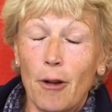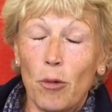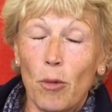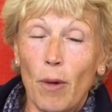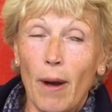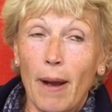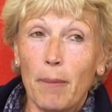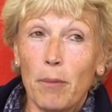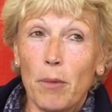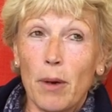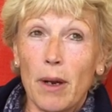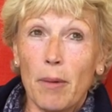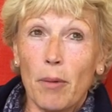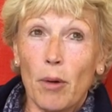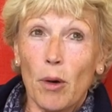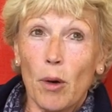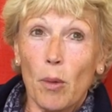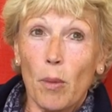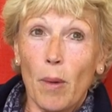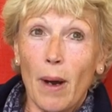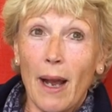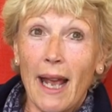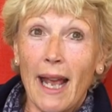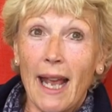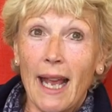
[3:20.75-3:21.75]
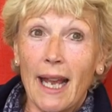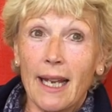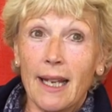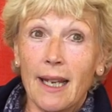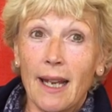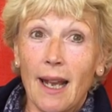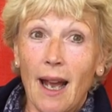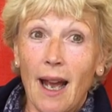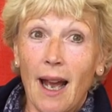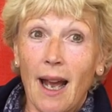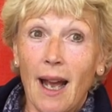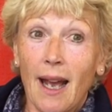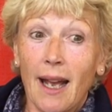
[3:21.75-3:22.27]
when we were
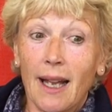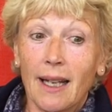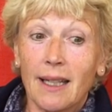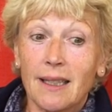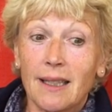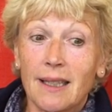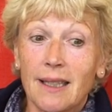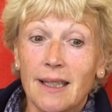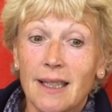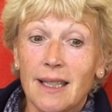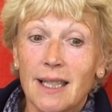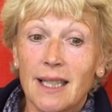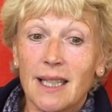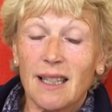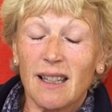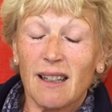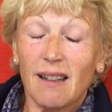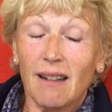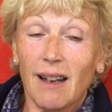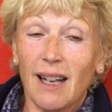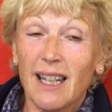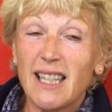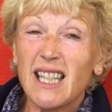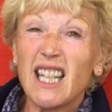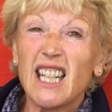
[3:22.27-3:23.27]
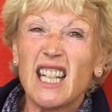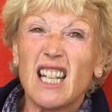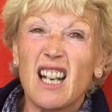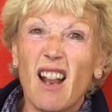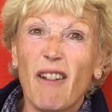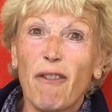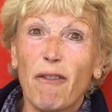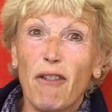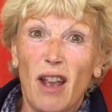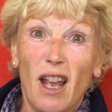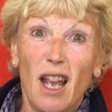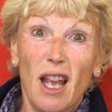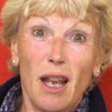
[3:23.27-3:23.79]
away, and I didn't
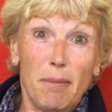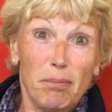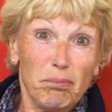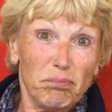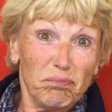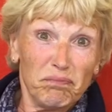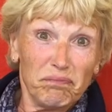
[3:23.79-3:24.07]
love it,